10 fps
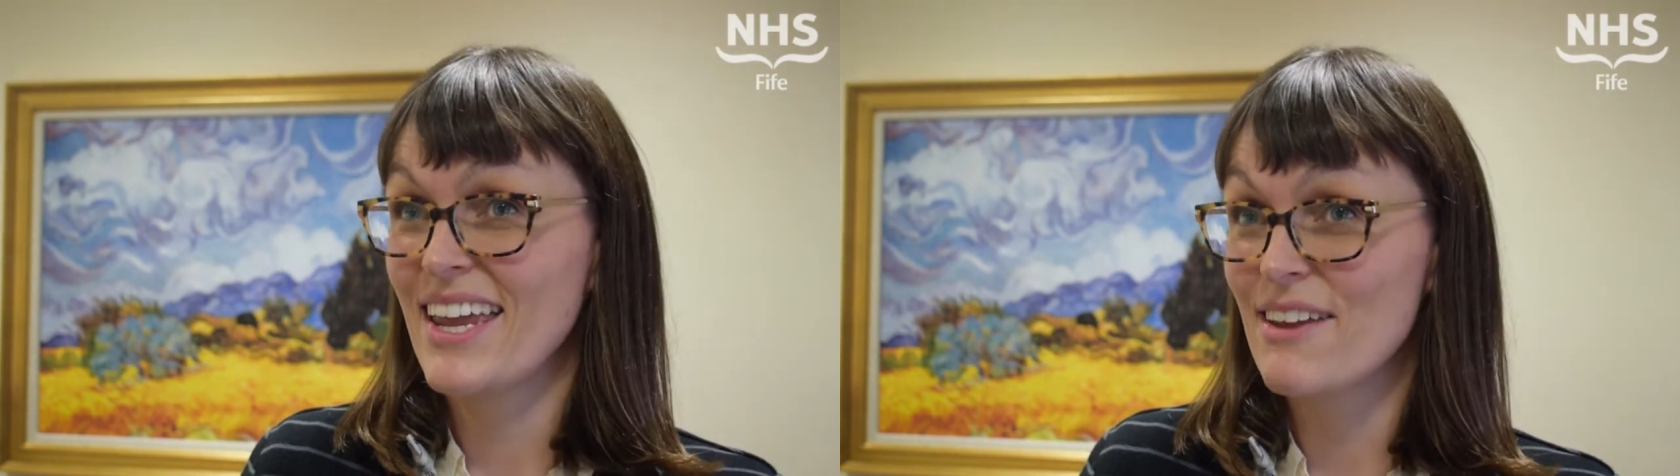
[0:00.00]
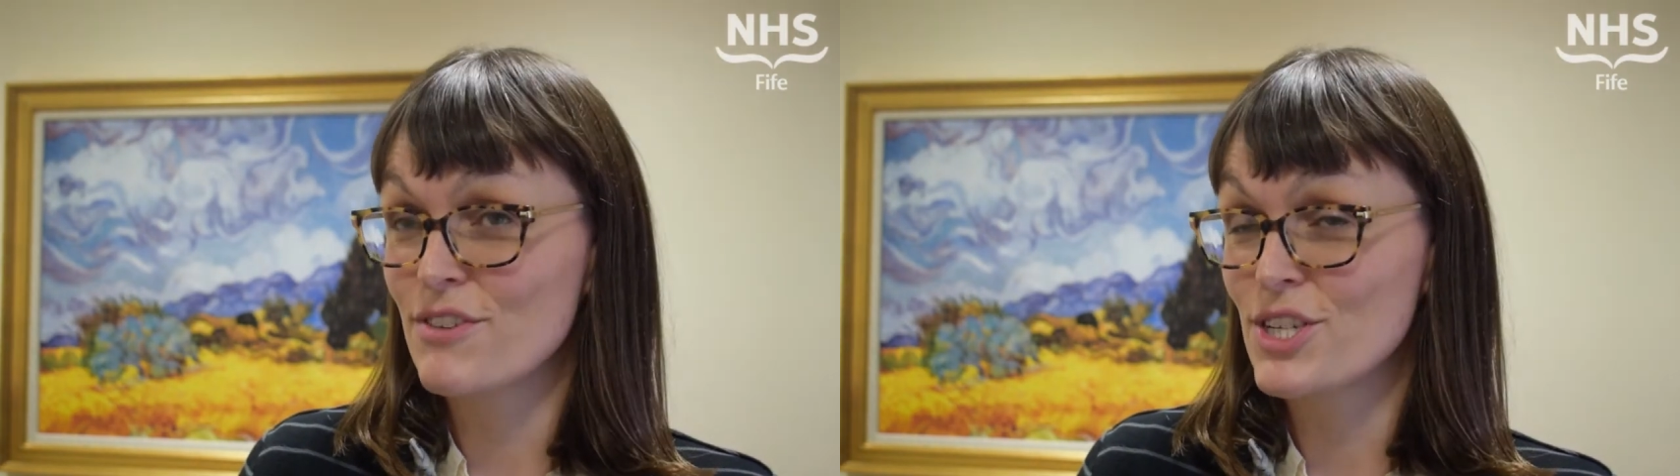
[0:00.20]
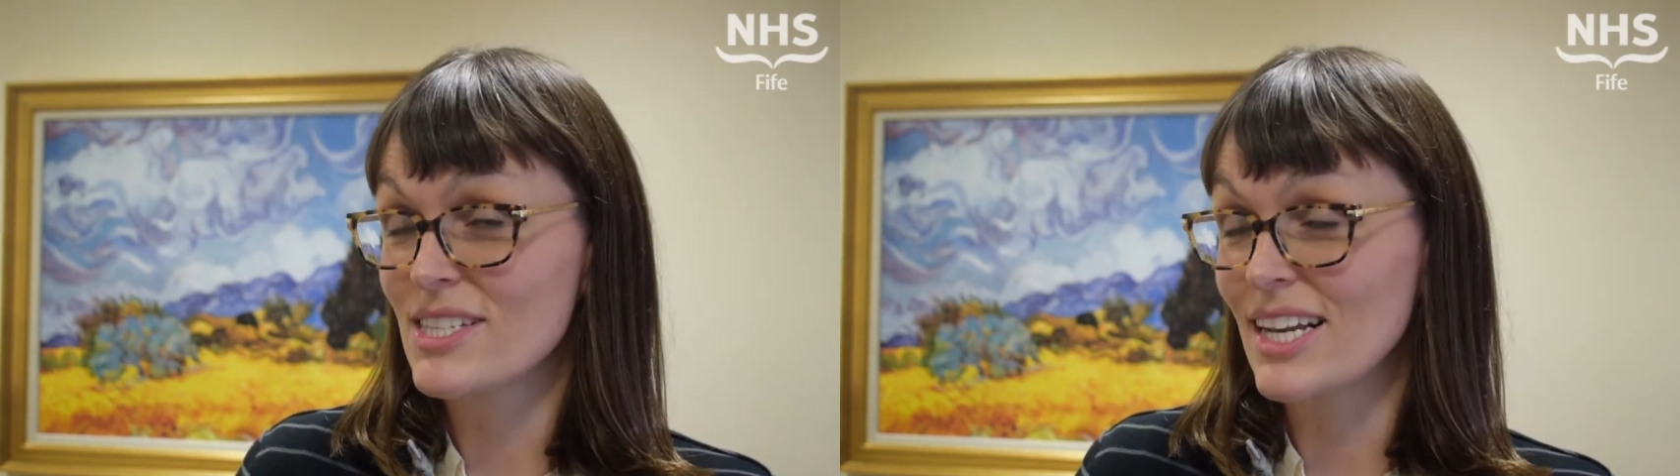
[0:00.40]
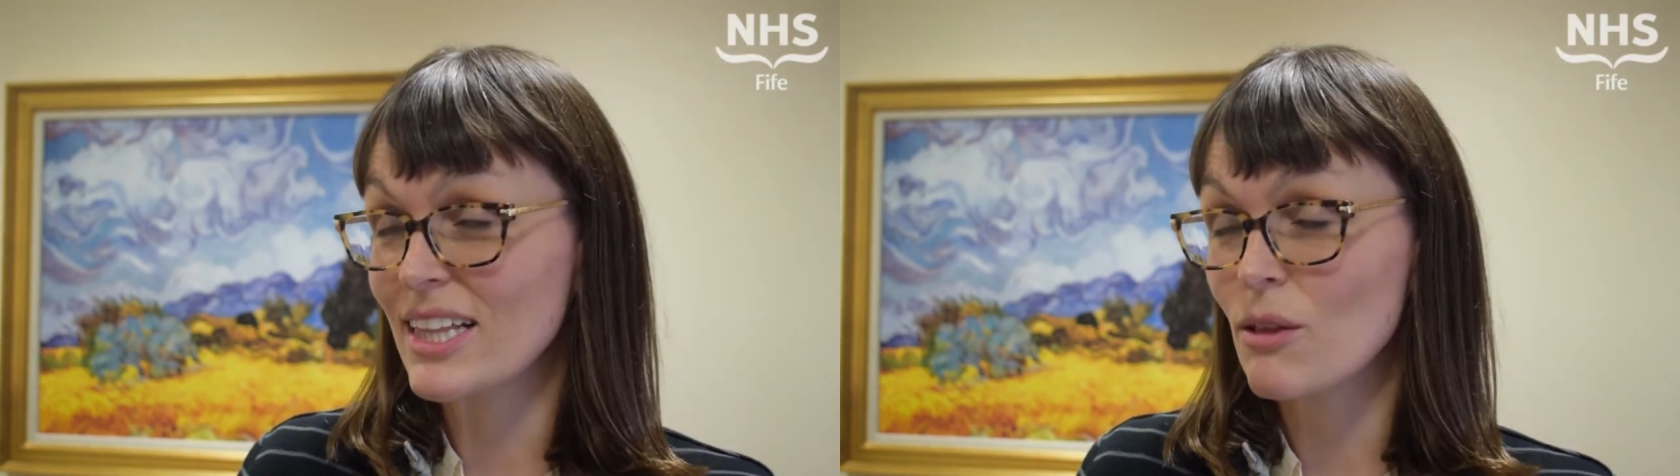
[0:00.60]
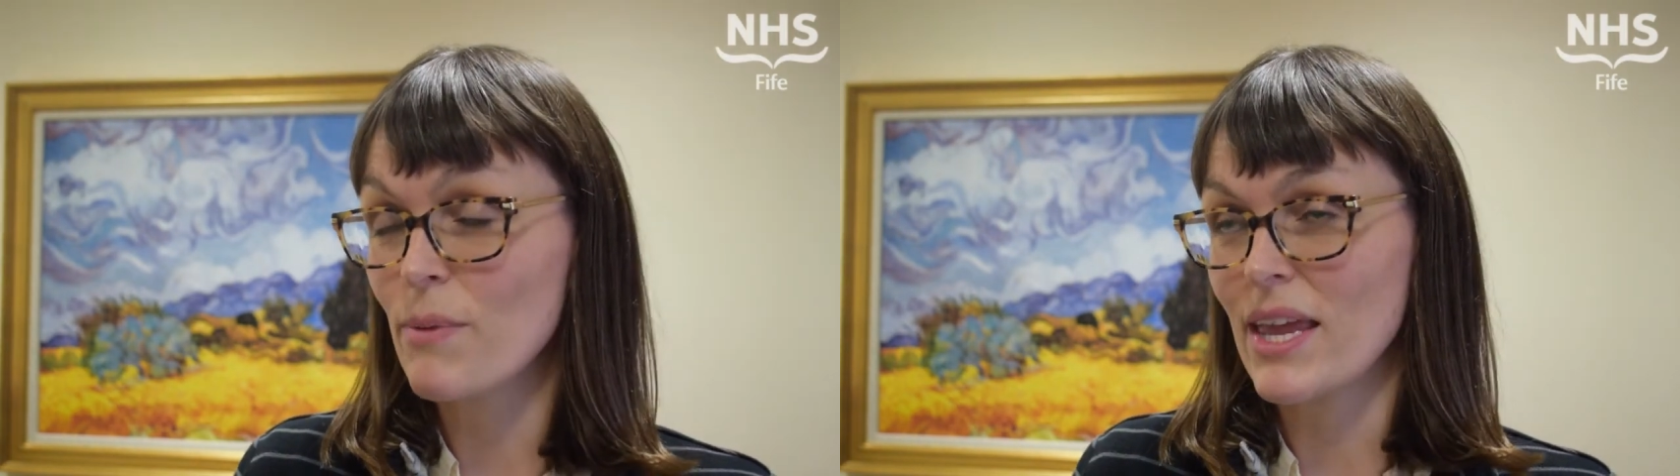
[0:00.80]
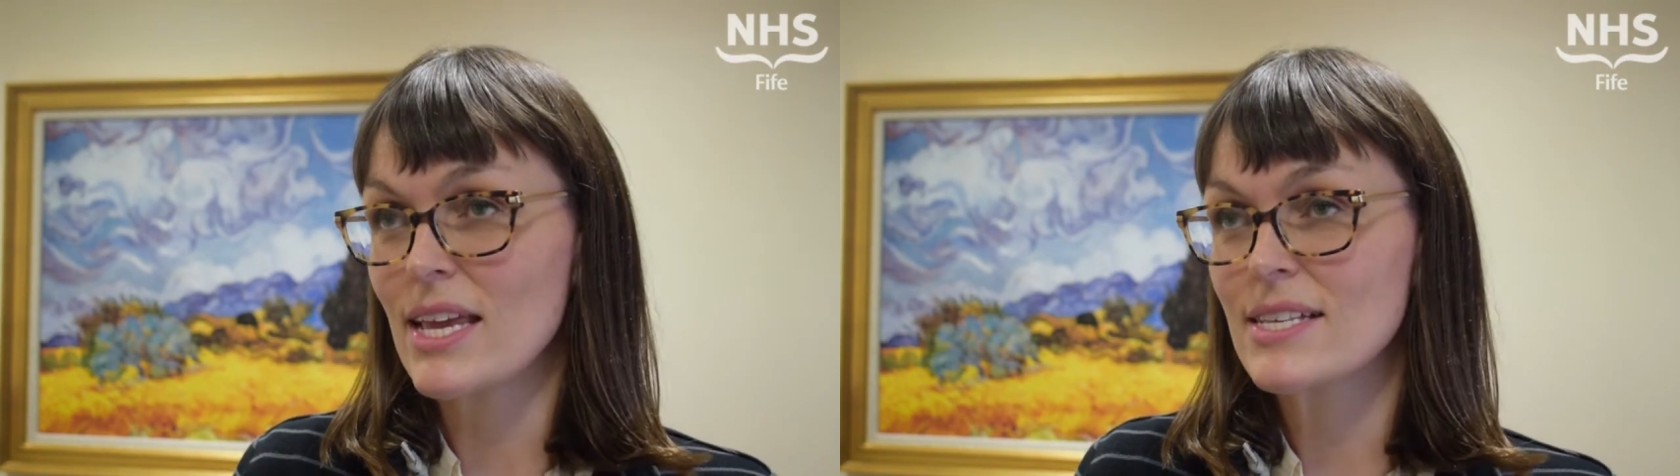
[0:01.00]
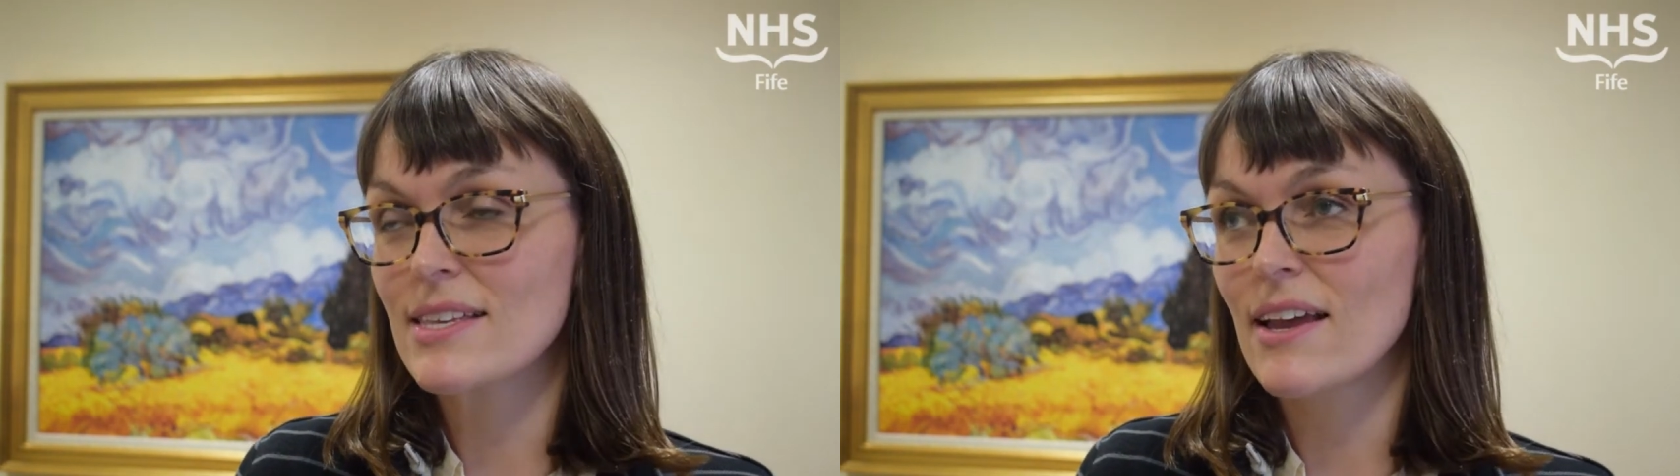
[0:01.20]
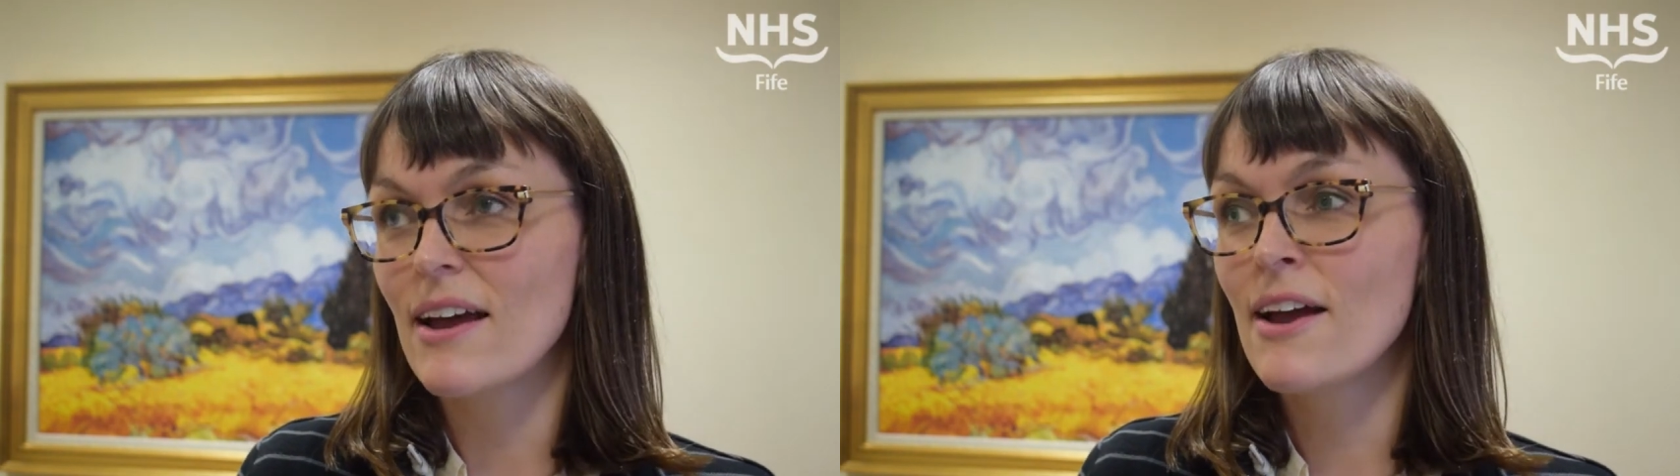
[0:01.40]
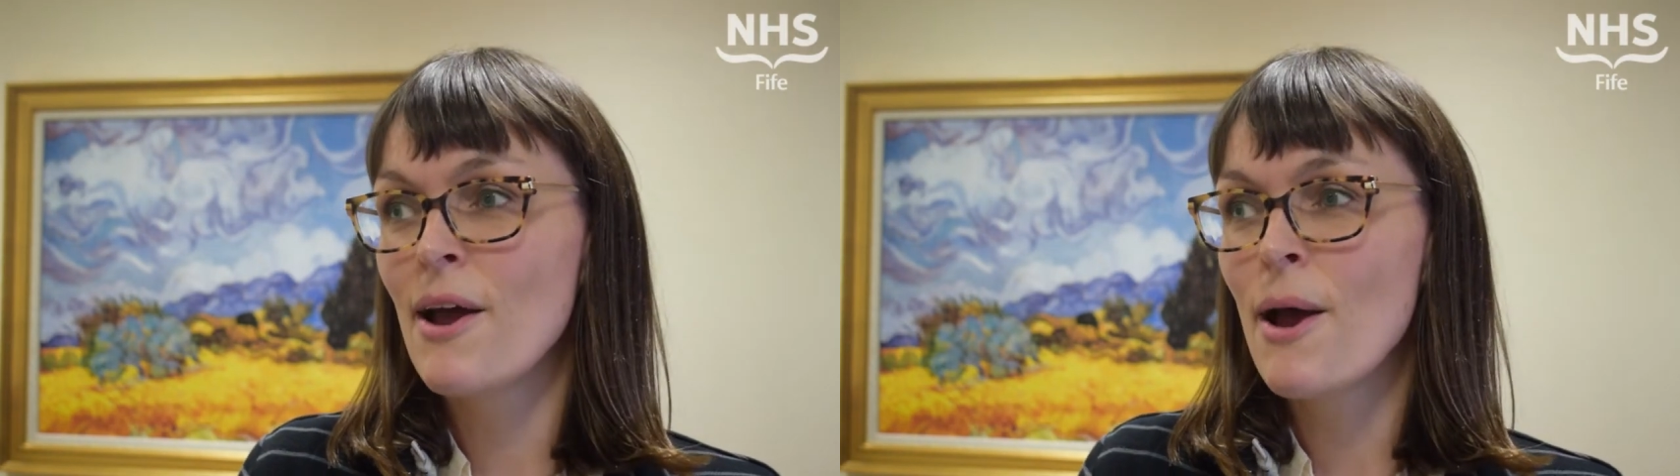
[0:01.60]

even just a little bit easier.